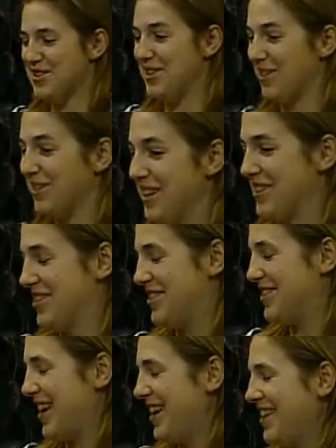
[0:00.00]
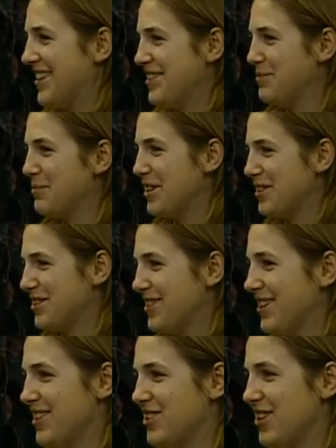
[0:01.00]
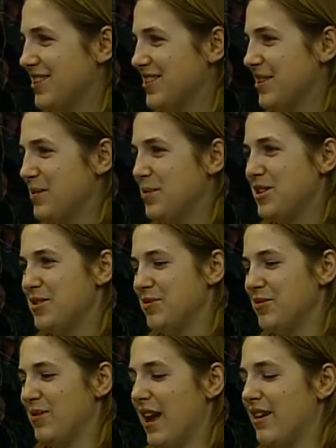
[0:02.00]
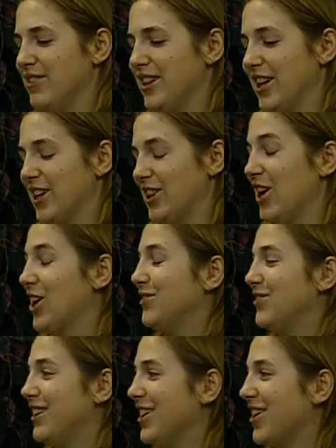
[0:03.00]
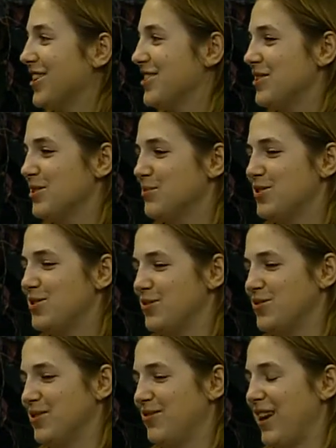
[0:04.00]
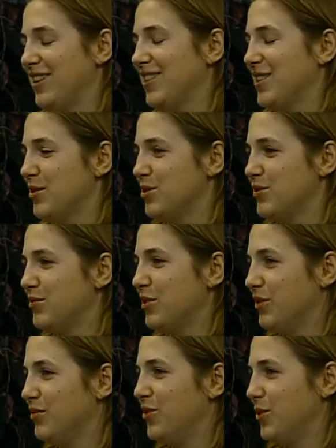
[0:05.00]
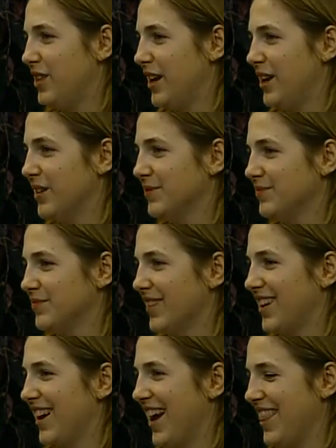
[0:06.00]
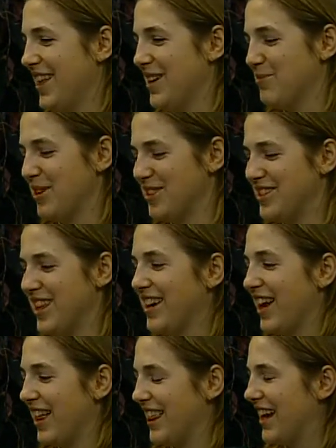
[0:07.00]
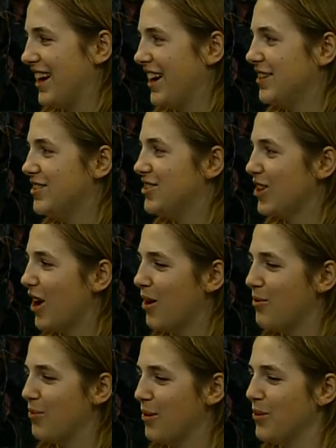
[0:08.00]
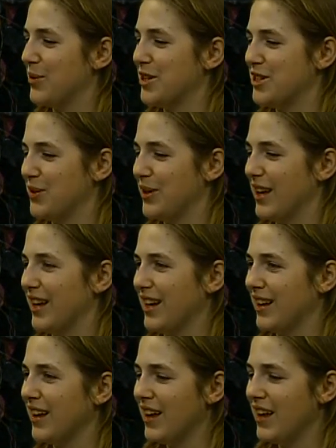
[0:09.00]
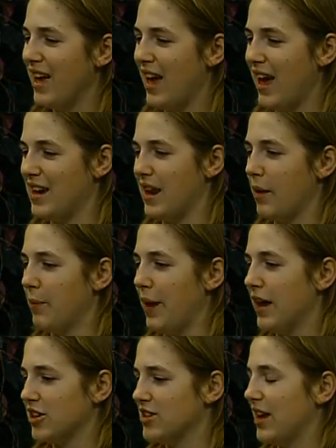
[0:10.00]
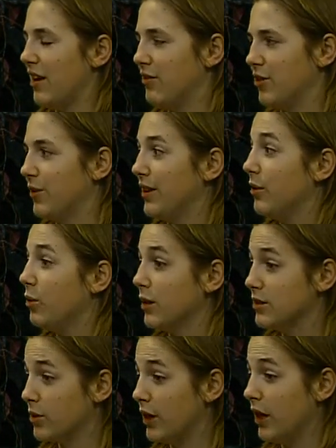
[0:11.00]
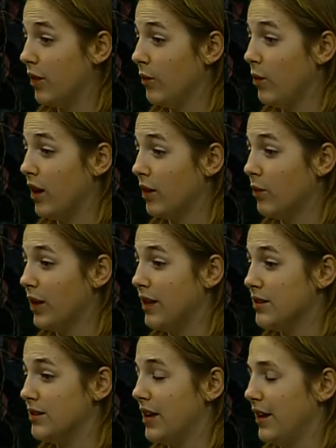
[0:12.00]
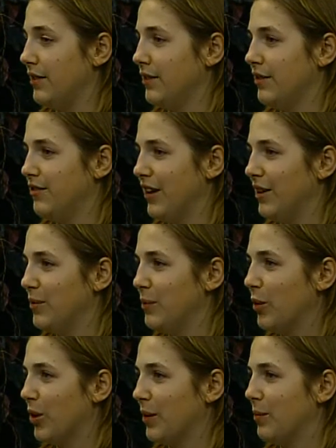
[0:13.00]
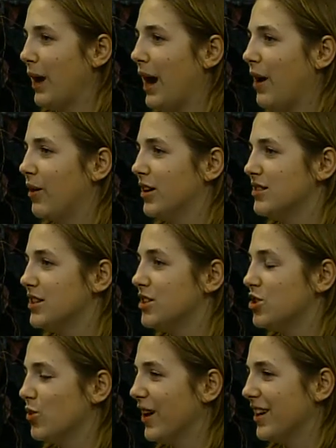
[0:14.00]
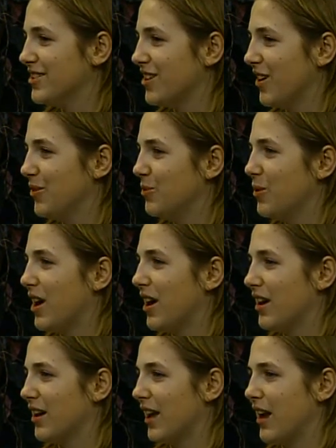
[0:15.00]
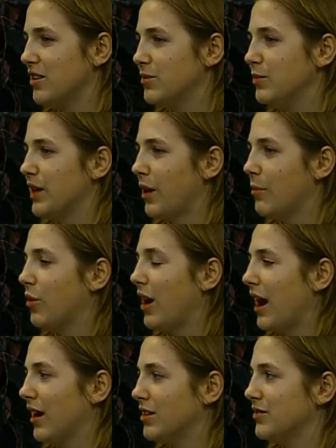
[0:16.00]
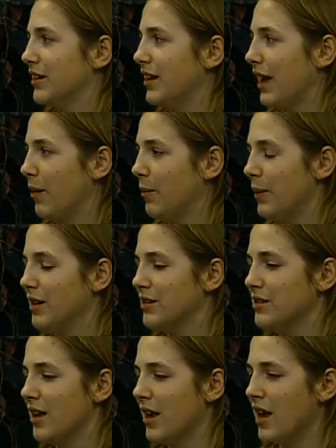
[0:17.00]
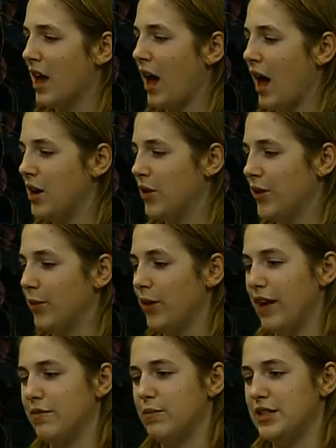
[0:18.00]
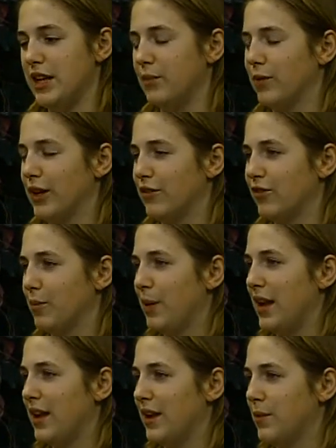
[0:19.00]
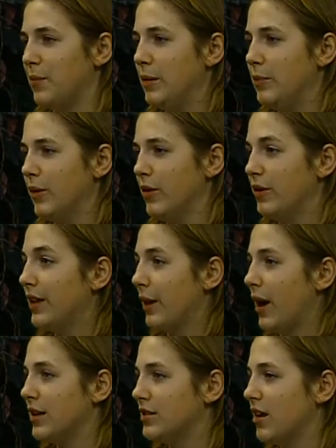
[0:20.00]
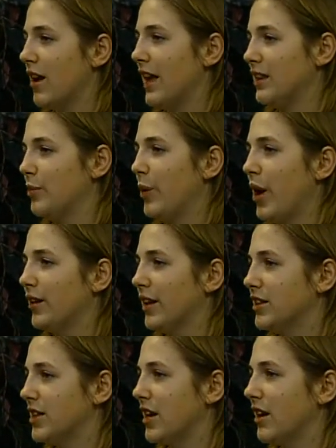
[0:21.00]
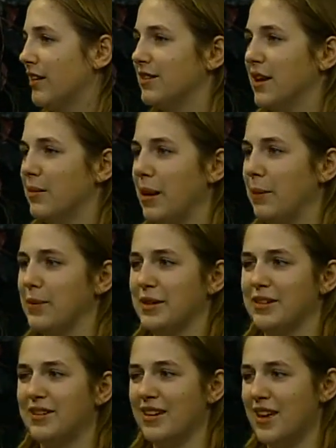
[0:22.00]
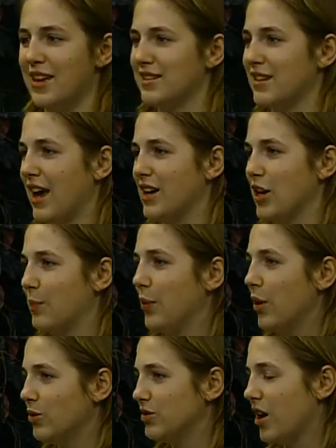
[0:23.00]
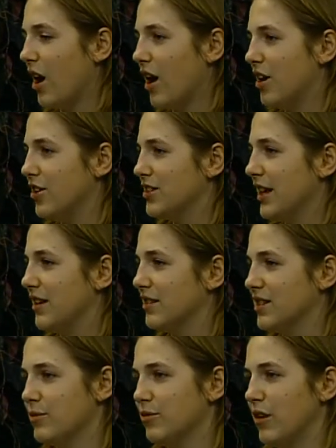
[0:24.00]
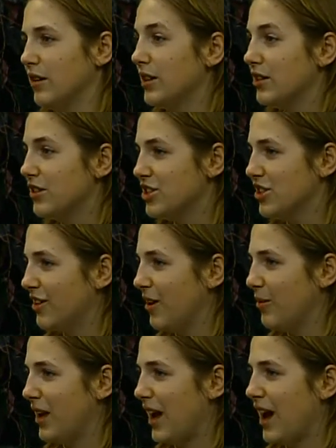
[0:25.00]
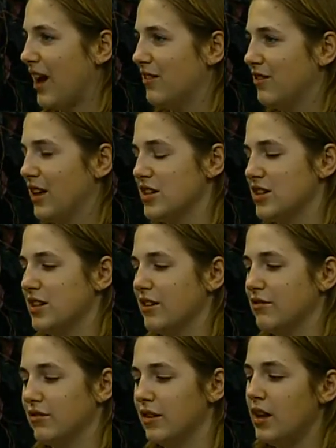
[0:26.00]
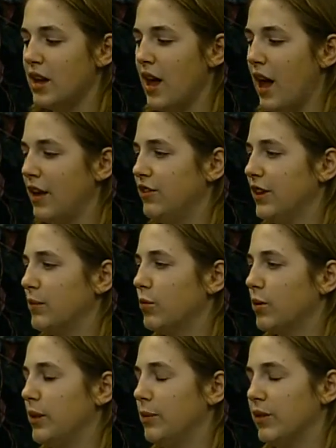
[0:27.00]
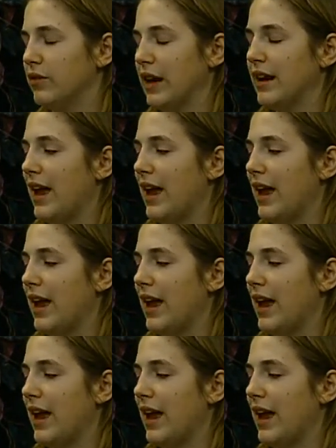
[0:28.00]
as I would like to say that it's because their interest in the peace movement, I feel like a lot of it honestly was due to the fact that there was free food there. And then once they got there and saw what we were doing and how passionate everyone that was going on the walk was, they felt more empowered to join us on the walk and to become more active in campus. I know that while I've been tabling for paint, people that I saw at the potluck dinner have come up and signed our postcard or taken some of our literature that we have and just have I feel like more people have gotten